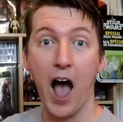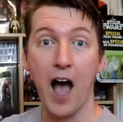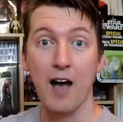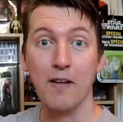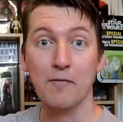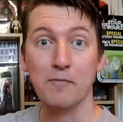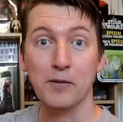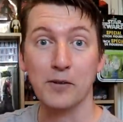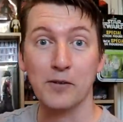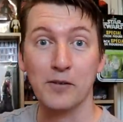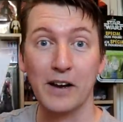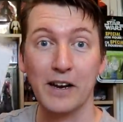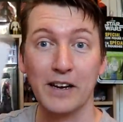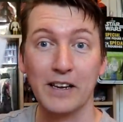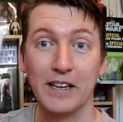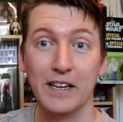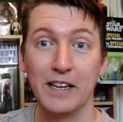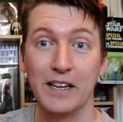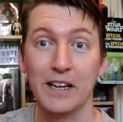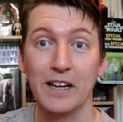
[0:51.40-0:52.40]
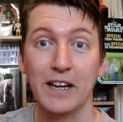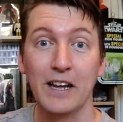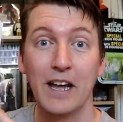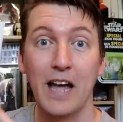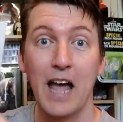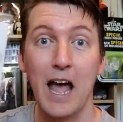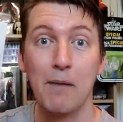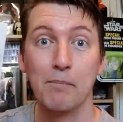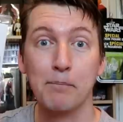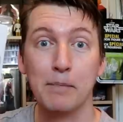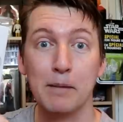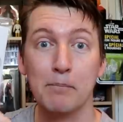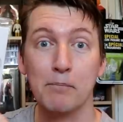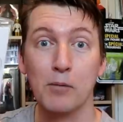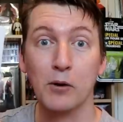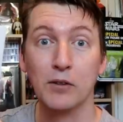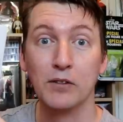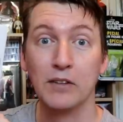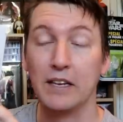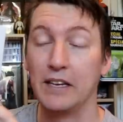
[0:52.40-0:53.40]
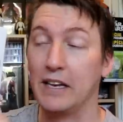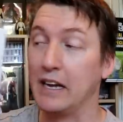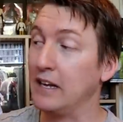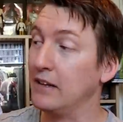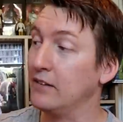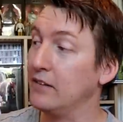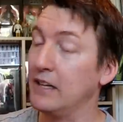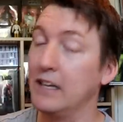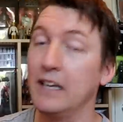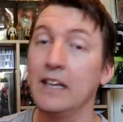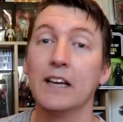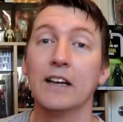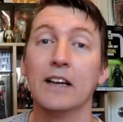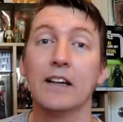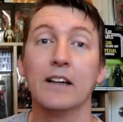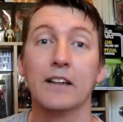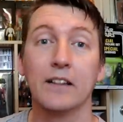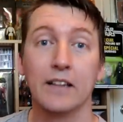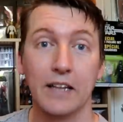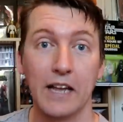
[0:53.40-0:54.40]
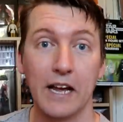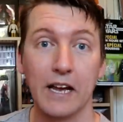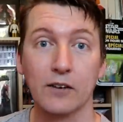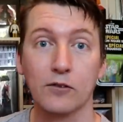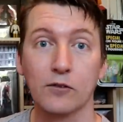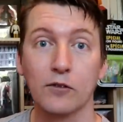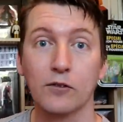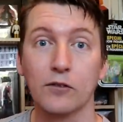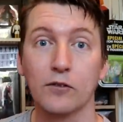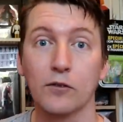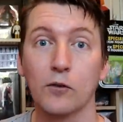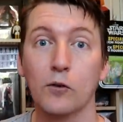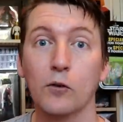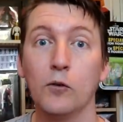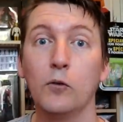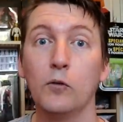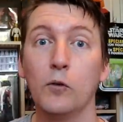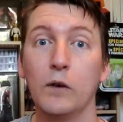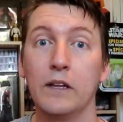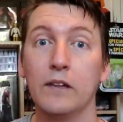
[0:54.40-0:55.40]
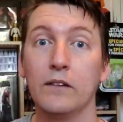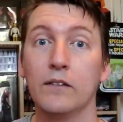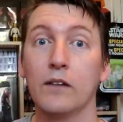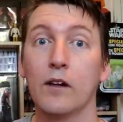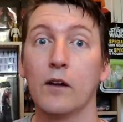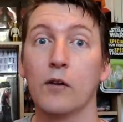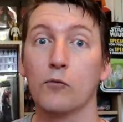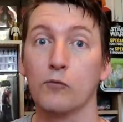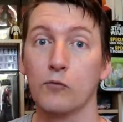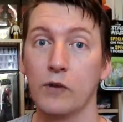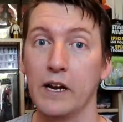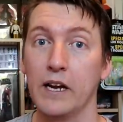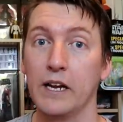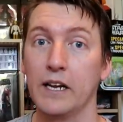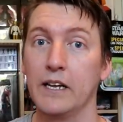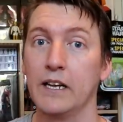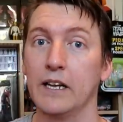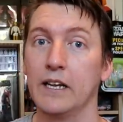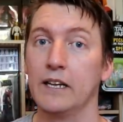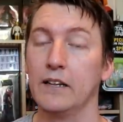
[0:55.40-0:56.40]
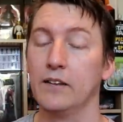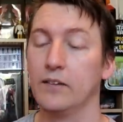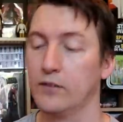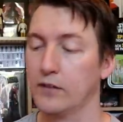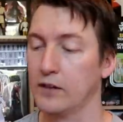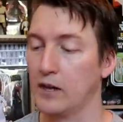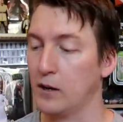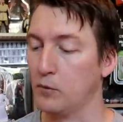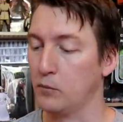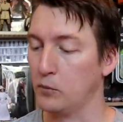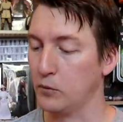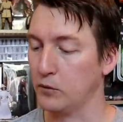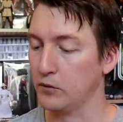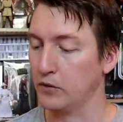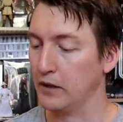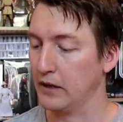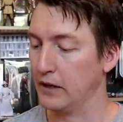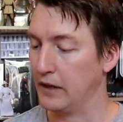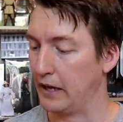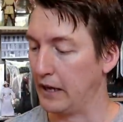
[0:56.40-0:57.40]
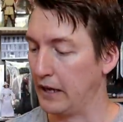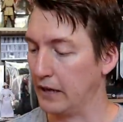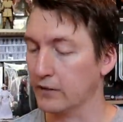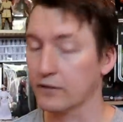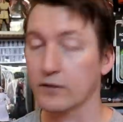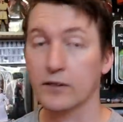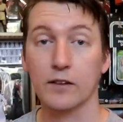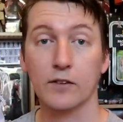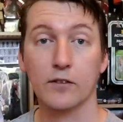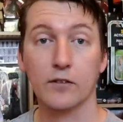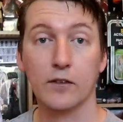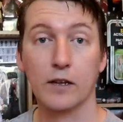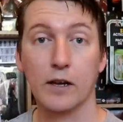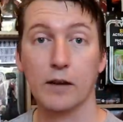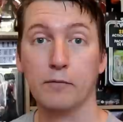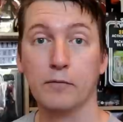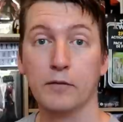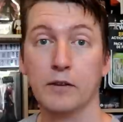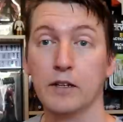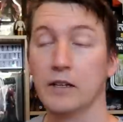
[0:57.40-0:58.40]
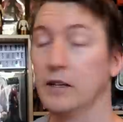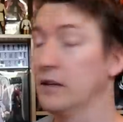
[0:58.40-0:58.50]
I've put her out here. Happy birthday, Daisy, the actress who is Rey in Star Wars. Excellent stuff.